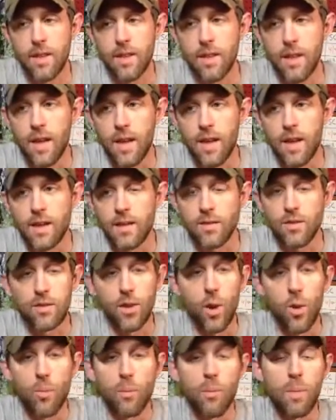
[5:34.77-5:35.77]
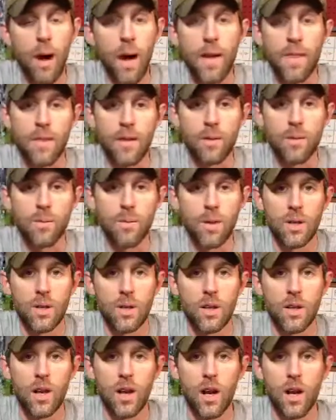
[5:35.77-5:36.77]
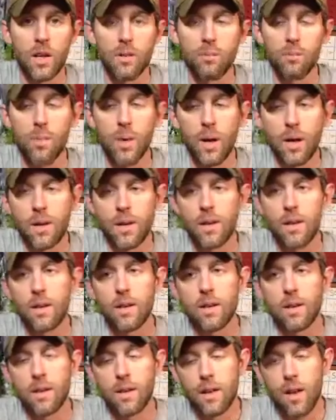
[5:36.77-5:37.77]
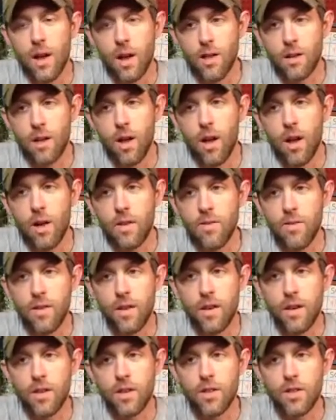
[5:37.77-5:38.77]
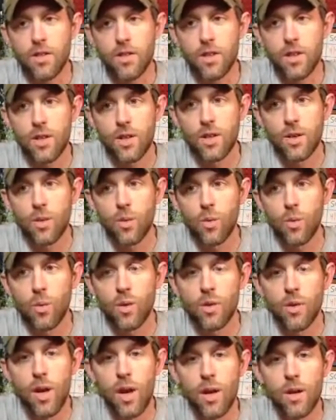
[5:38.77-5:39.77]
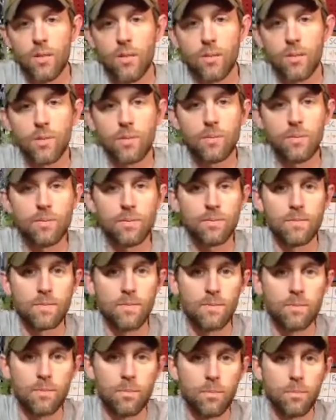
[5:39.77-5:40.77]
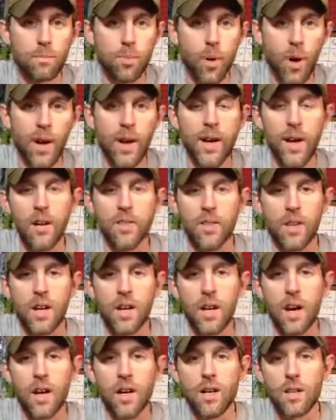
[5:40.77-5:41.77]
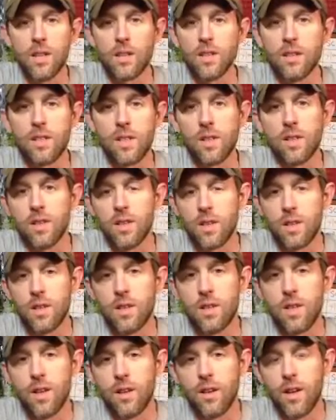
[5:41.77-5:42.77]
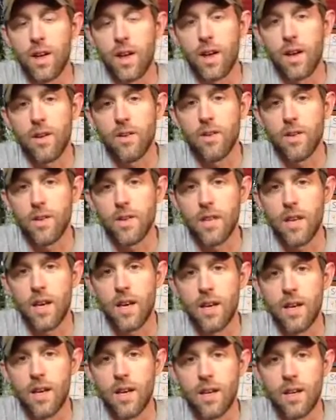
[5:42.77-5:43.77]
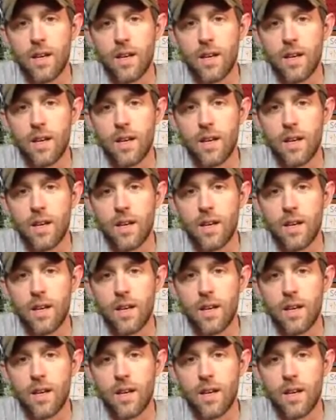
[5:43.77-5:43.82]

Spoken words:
then don't buy them. But a lot of fish will not break out their colors until they're in a healthy tank.